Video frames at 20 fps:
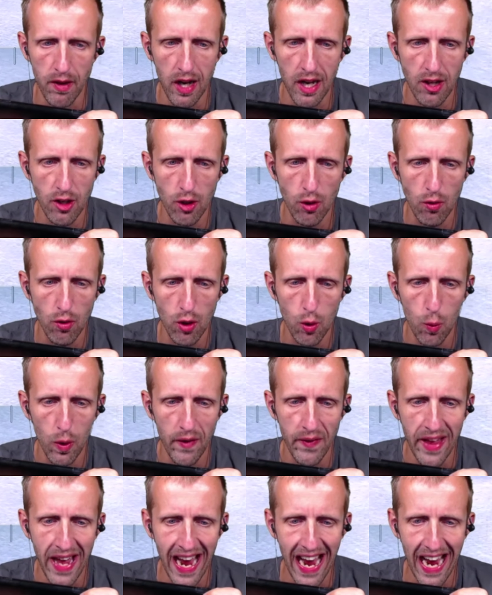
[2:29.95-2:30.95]
I don't know where
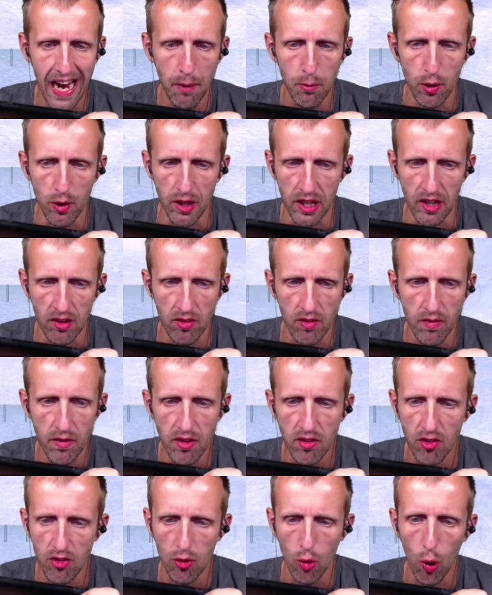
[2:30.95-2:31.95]
the ammo is, and
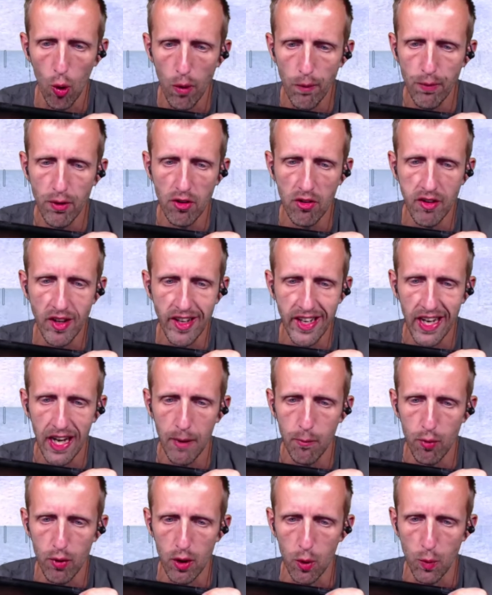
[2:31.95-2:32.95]
this is obviously
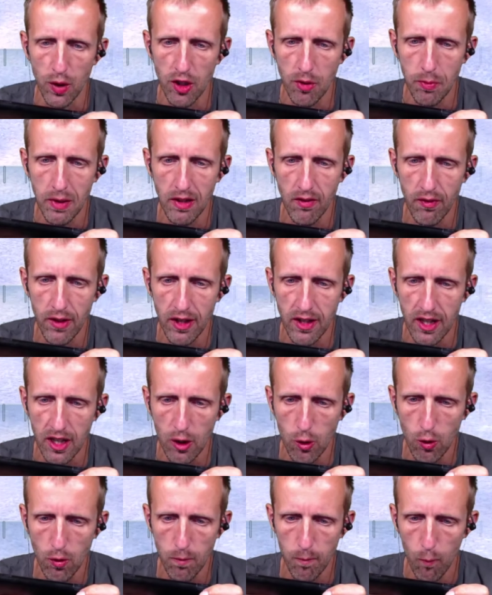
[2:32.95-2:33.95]
Cambril, which means that there
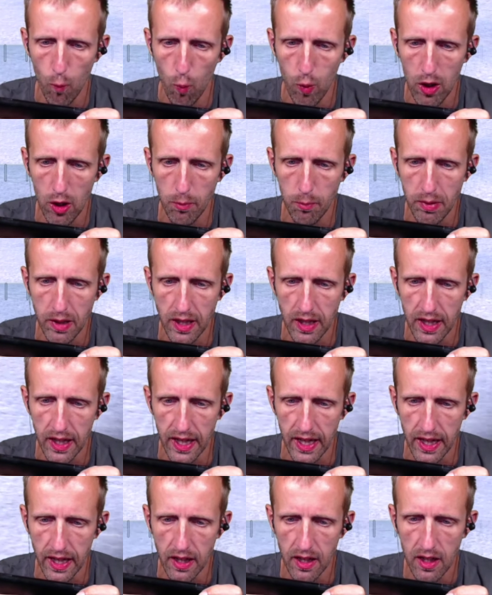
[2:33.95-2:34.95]
could well be
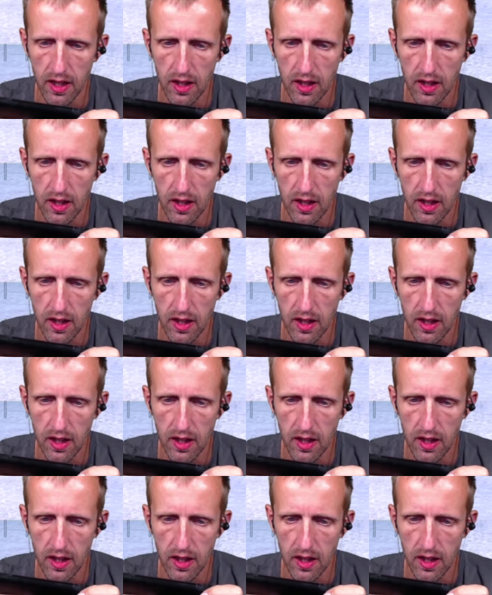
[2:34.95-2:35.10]
a